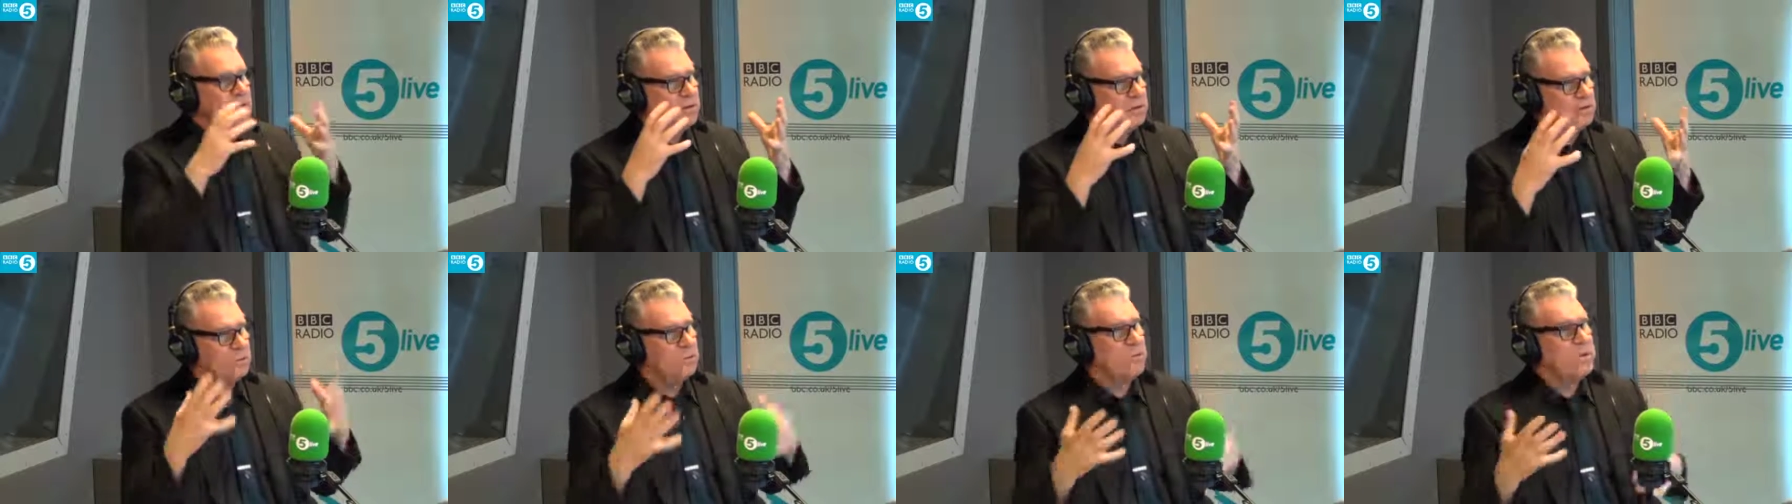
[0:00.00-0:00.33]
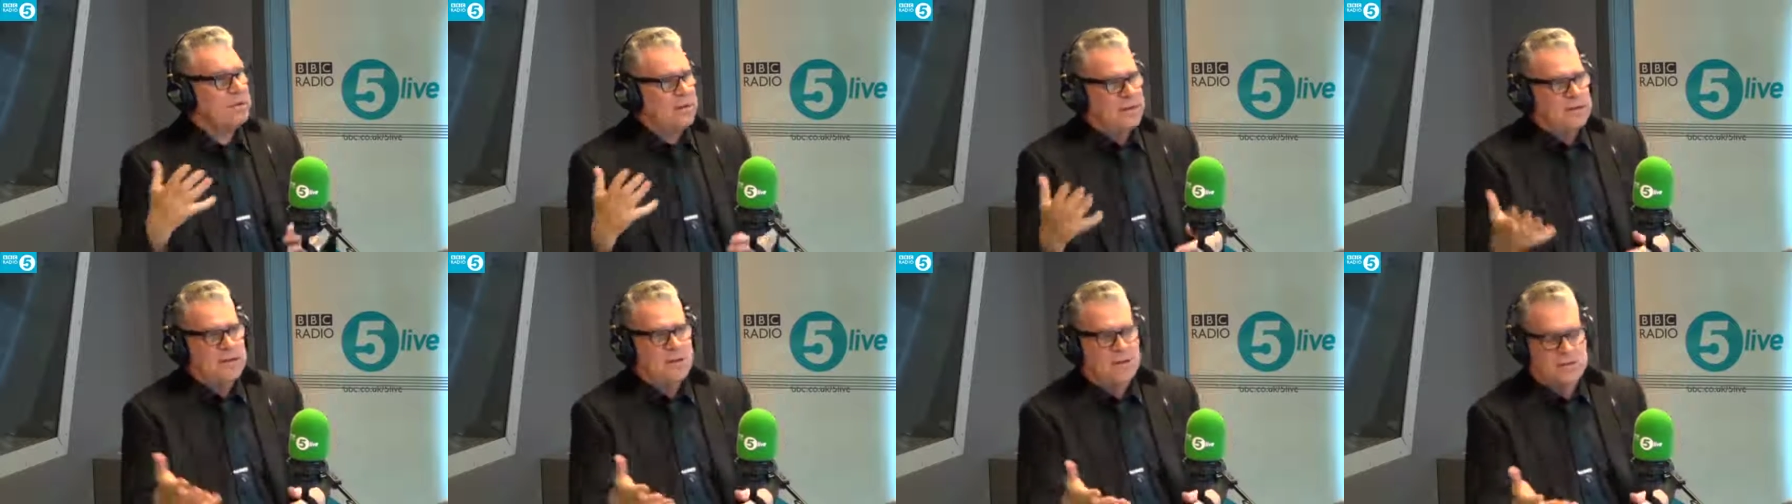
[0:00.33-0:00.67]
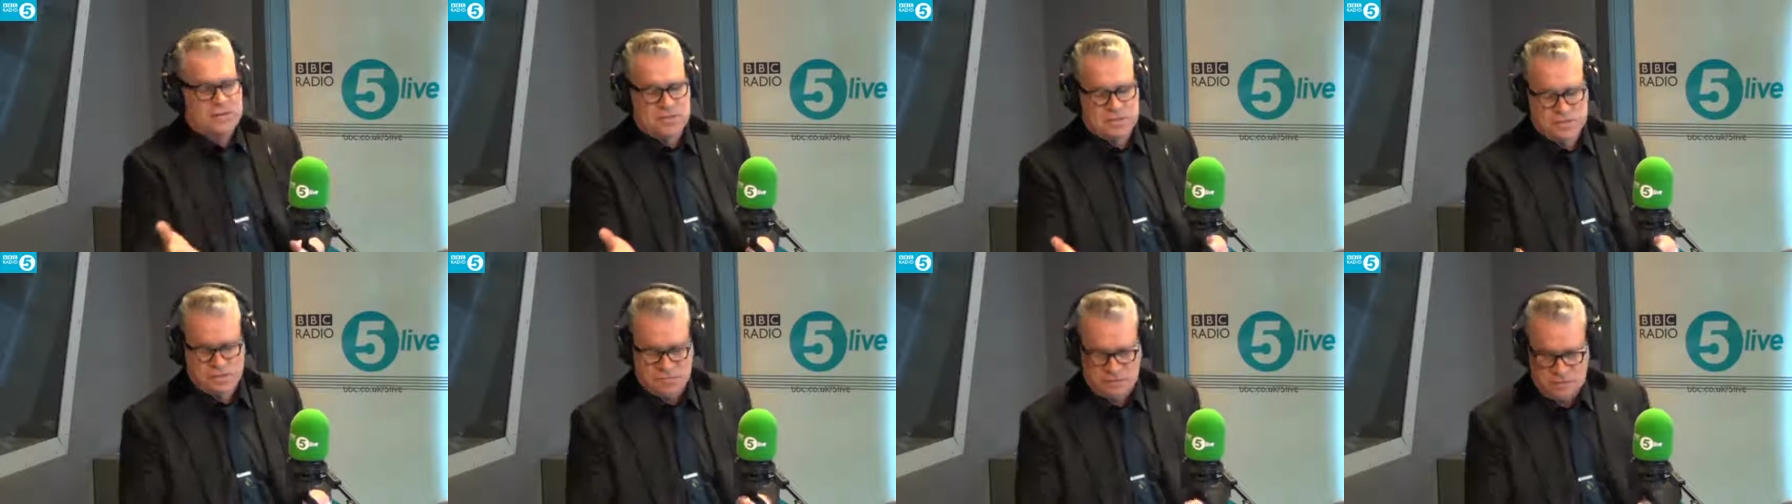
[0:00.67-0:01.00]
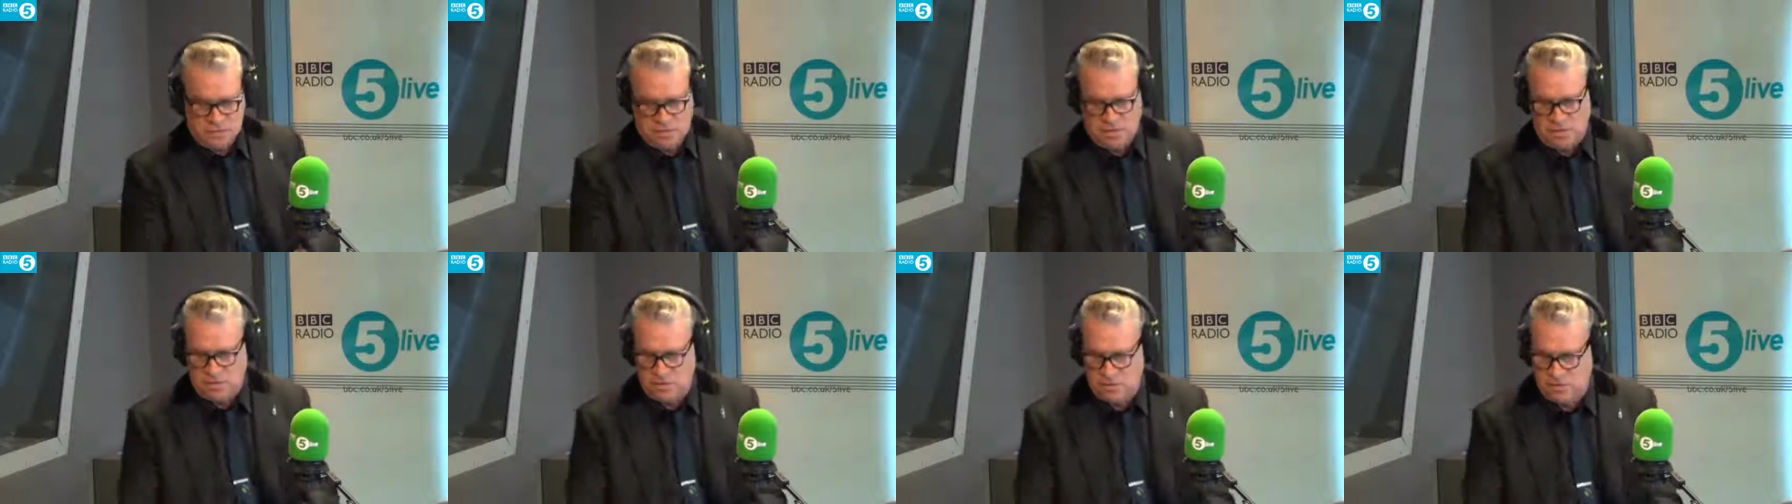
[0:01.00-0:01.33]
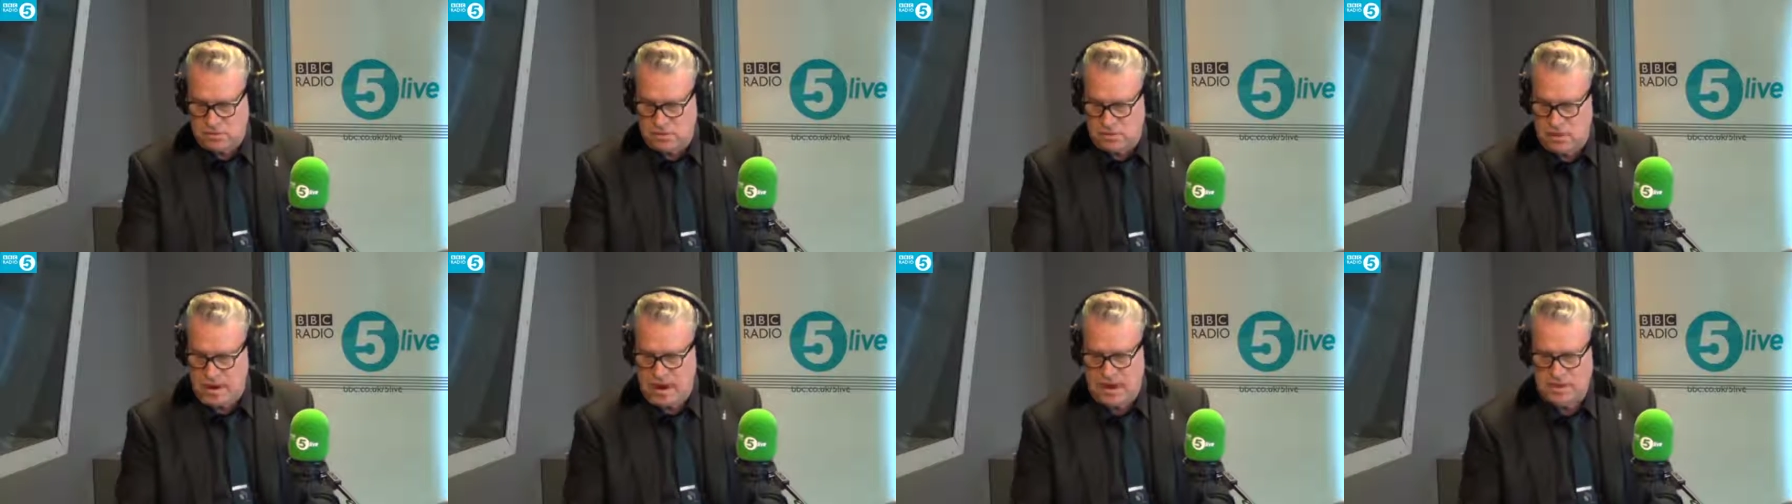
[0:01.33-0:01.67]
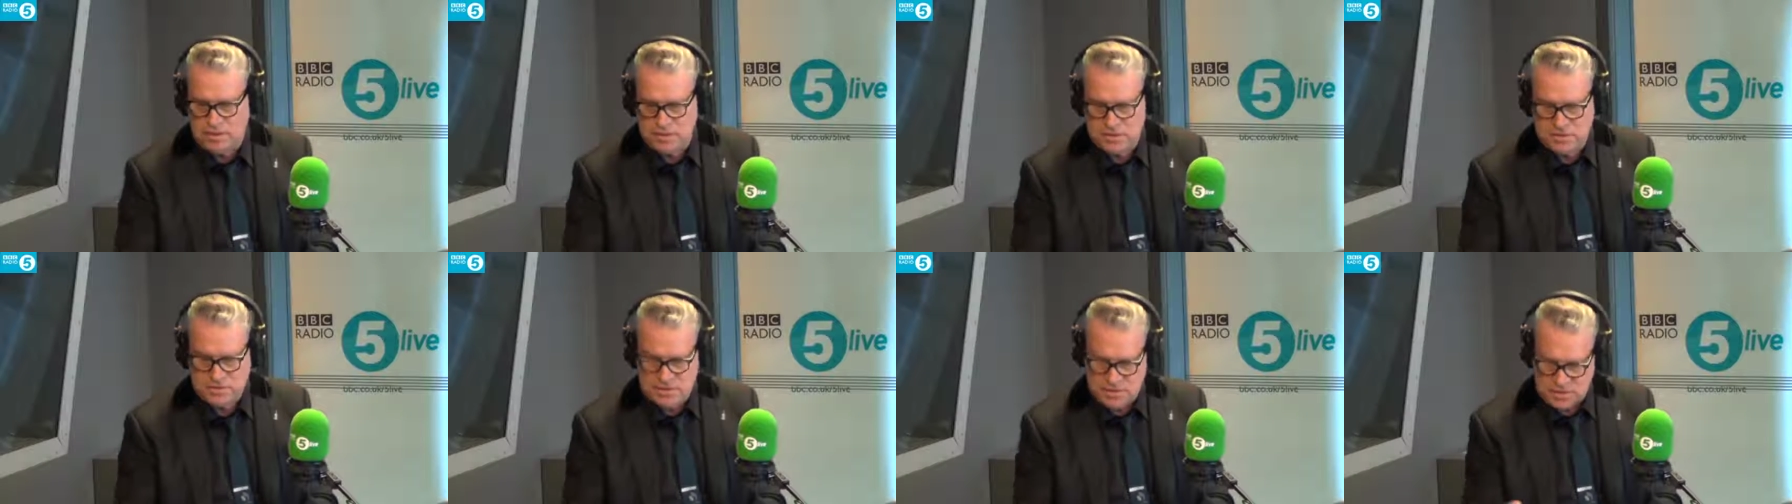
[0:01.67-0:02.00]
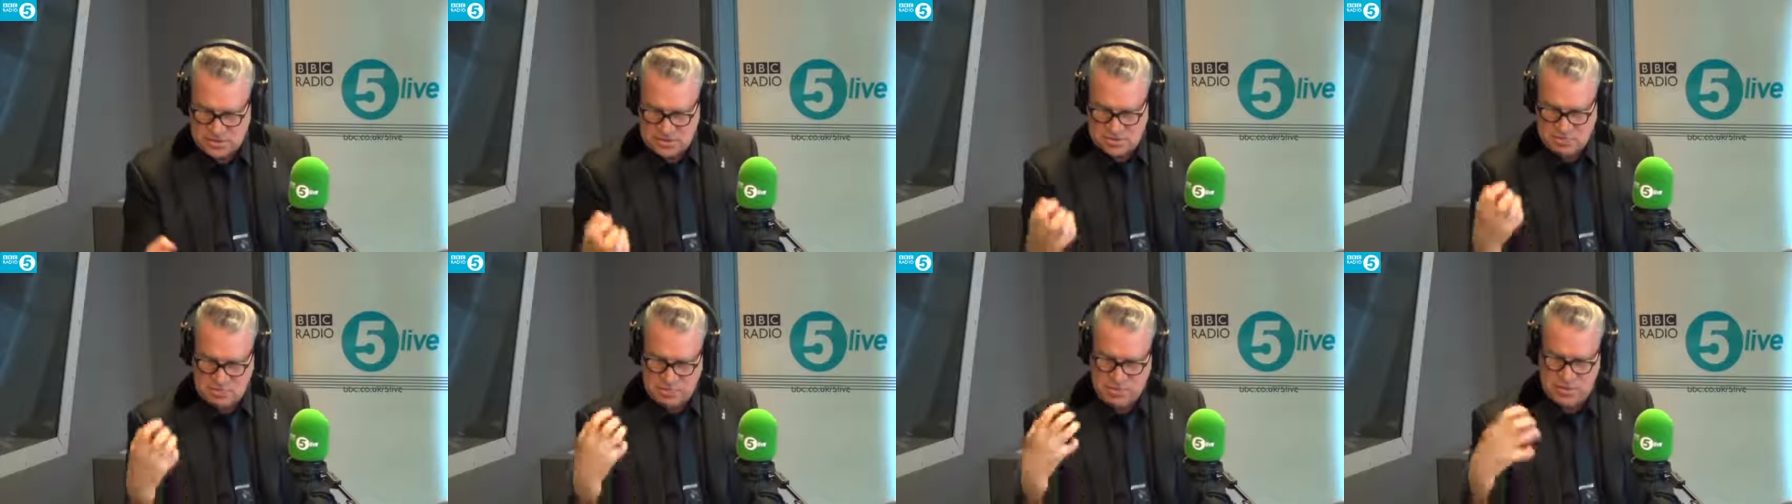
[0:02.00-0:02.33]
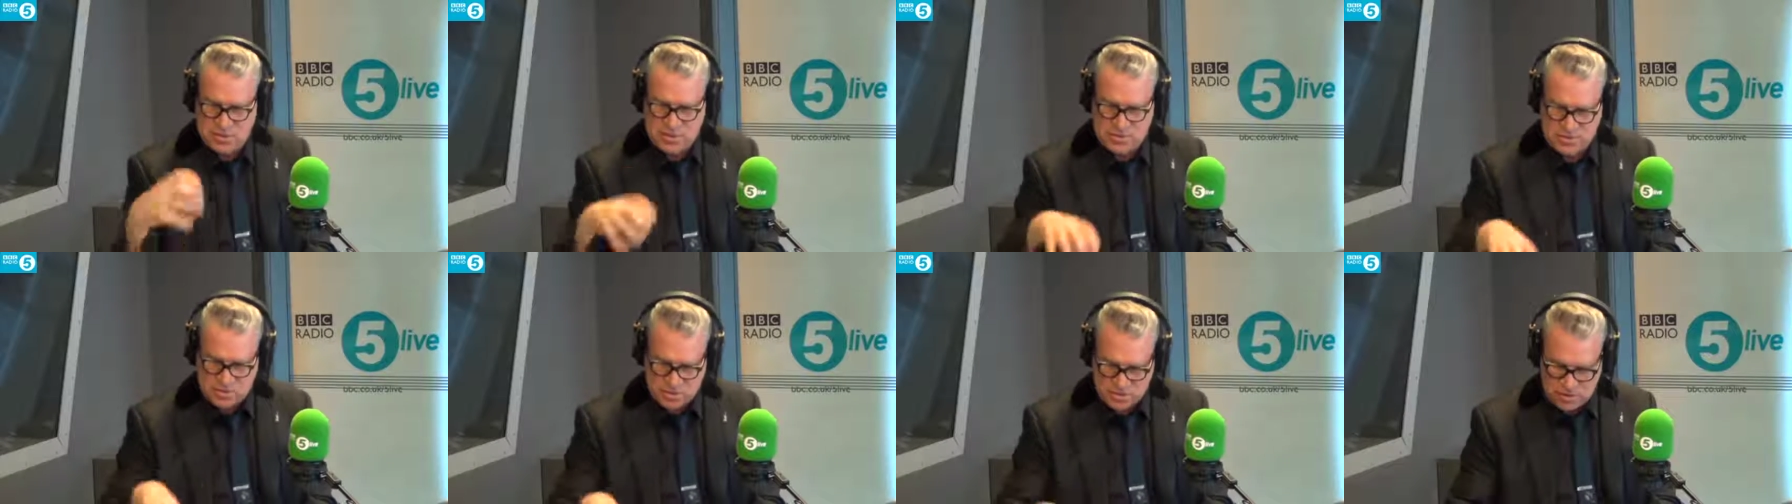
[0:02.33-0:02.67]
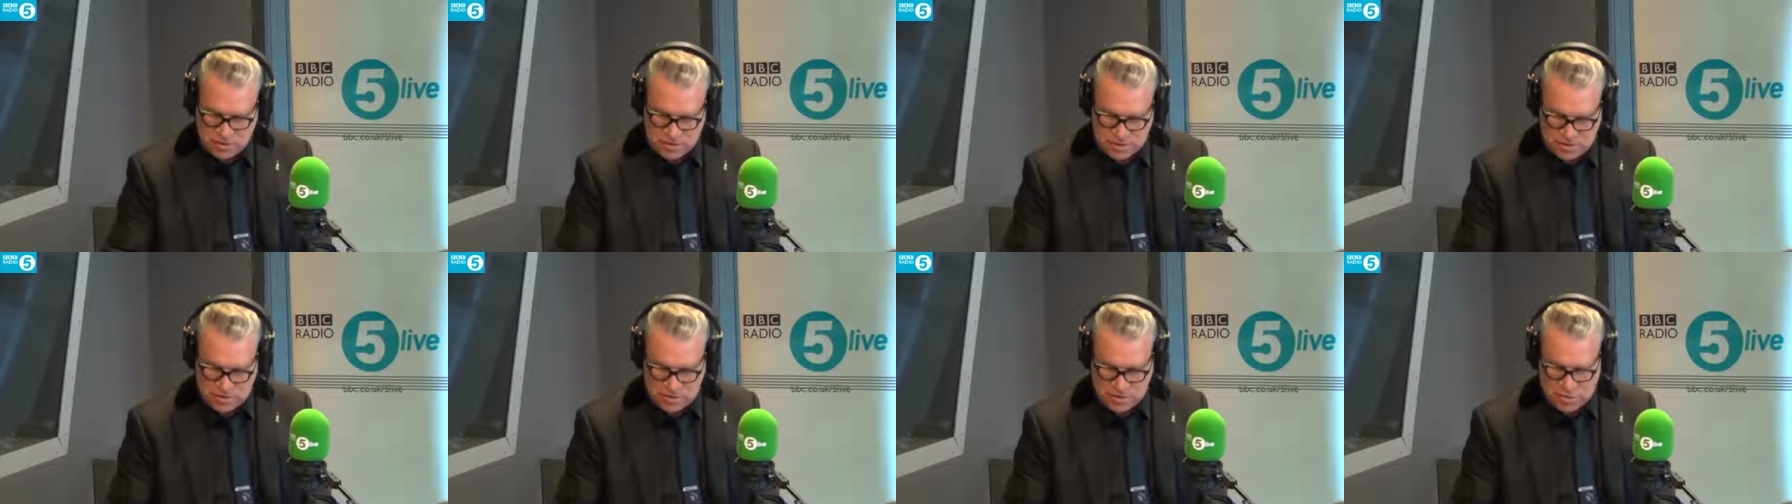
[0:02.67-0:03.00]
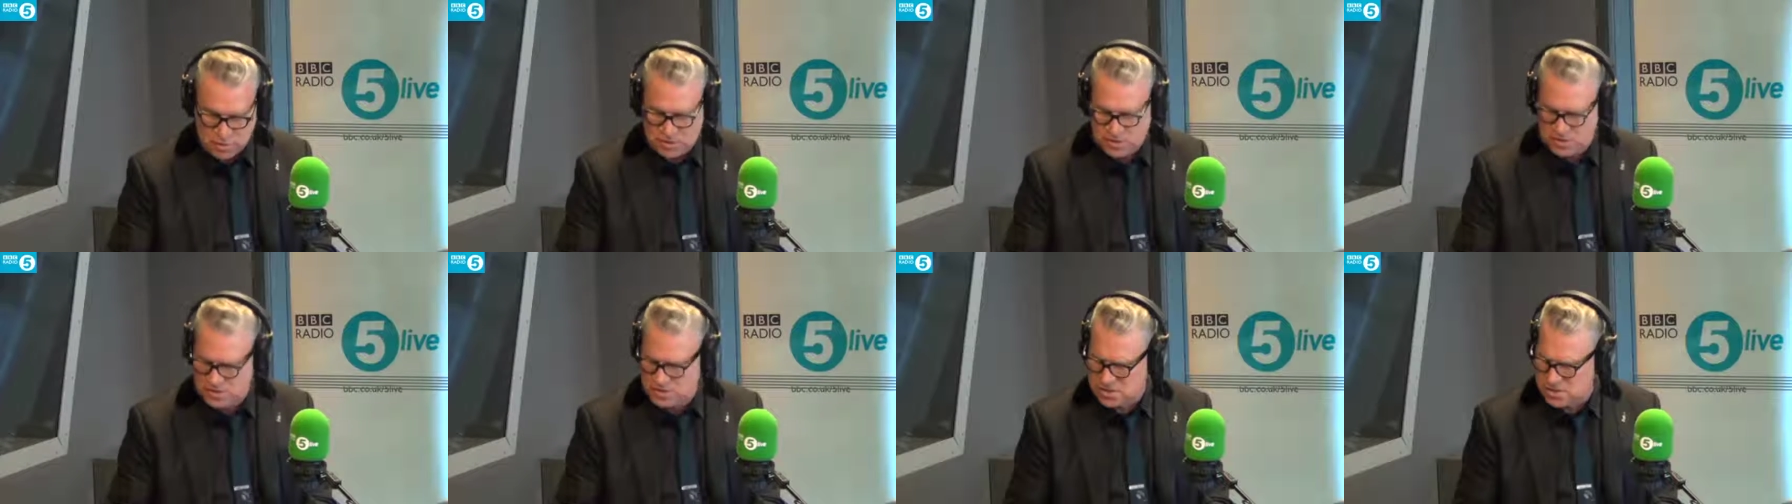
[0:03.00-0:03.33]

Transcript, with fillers: on the one hand it has its feet in the ground, it has a very sort of earthy quality.